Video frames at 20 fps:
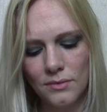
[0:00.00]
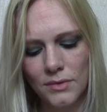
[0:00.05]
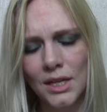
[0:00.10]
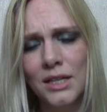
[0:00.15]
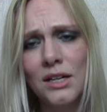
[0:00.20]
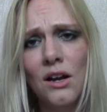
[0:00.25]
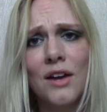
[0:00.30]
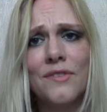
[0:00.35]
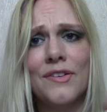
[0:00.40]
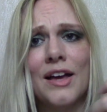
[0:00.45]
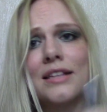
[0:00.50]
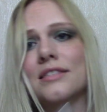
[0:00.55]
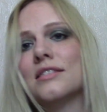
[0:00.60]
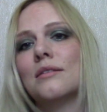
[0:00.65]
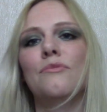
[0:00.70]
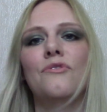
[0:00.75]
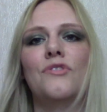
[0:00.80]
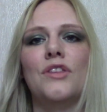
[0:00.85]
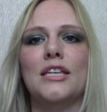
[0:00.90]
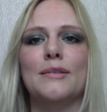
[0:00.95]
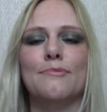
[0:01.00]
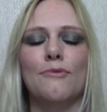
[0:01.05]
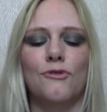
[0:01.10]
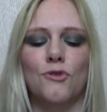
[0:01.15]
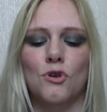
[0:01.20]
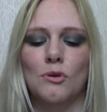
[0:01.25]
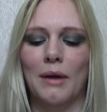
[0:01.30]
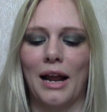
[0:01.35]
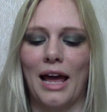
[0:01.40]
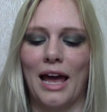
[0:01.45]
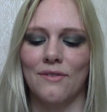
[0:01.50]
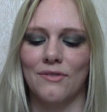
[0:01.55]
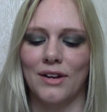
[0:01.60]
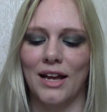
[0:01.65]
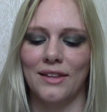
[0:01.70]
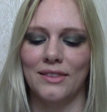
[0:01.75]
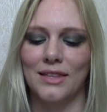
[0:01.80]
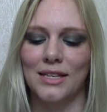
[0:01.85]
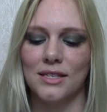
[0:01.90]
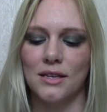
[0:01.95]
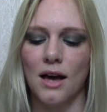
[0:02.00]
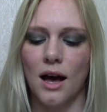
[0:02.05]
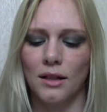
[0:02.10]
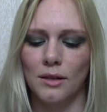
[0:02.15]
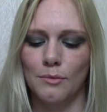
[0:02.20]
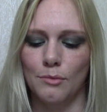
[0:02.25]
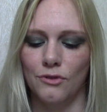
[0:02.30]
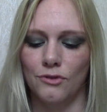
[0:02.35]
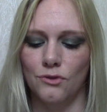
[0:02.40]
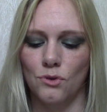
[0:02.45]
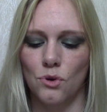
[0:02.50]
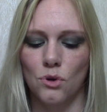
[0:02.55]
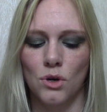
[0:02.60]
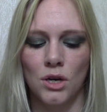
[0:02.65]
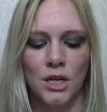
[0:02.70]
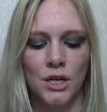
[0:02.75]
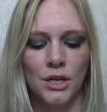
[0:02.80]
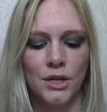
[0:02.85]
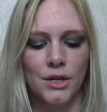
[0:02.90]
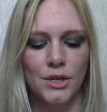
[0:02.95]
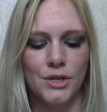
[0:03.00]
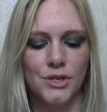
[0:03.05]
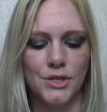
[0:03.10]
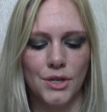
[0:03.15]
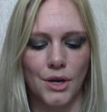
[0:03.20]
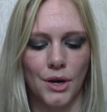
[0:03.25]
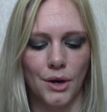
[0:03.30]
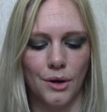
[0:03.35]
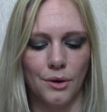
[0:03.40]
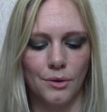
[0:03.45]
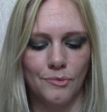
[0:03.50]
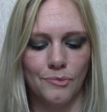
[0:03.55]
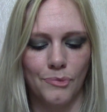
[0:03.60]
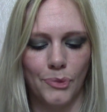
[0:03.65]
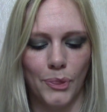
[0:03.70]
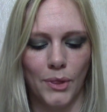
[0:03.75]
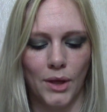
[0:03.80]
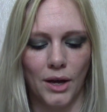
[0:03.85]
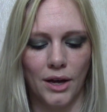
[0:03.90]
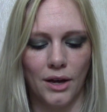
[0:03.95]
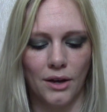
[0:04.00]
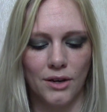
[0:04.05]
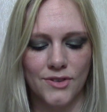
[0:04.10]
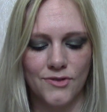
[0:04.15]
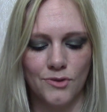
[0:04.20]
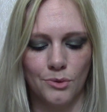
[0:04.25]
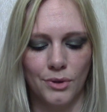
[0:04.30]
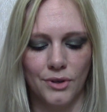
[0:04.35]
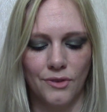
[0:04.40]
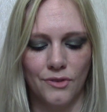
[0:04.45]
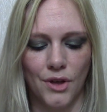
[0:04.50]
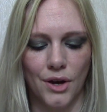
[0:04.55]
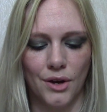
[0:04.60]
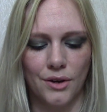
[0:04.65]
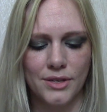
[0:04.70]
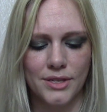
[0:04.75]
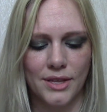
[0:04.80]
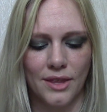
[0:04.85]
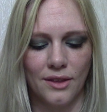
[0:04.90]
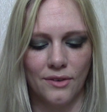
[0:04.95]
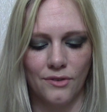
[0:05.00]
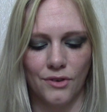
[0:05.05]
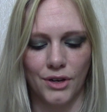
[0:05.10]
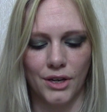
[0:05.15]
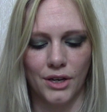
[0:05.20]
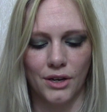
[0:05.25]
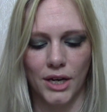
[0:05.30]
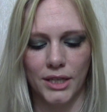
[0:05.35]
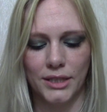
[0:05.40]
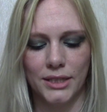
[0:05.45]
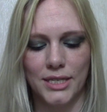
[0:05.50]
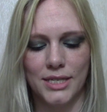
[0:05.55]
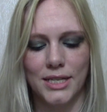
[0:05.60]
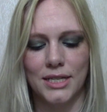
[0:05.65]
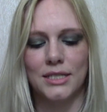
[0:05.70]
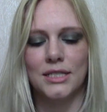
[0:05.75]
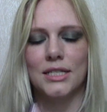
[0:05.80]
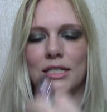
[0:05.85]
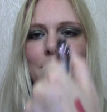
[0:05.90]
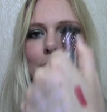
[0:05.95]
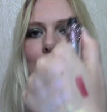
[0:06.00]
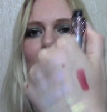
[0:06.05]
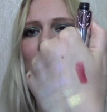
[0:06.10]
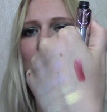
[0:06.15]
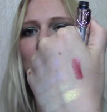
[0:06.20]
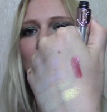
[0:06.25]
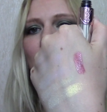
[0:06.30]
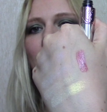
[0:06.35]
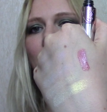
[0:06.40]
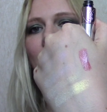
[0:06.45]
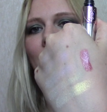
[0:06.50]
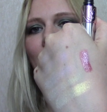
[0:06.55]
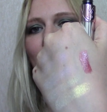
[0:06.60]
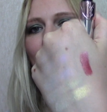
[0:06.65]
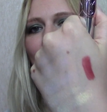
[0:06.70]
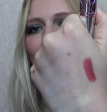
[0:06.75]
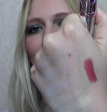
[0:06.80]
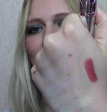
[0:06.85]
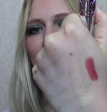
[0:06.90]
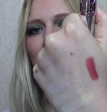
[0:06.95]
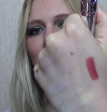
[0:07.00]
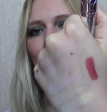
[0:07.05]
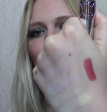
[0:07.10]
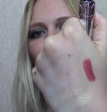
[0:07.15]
And I've had some of these before, but I haven't had this colour before. So I asked for one of those and they very kindly sent it to me. That's the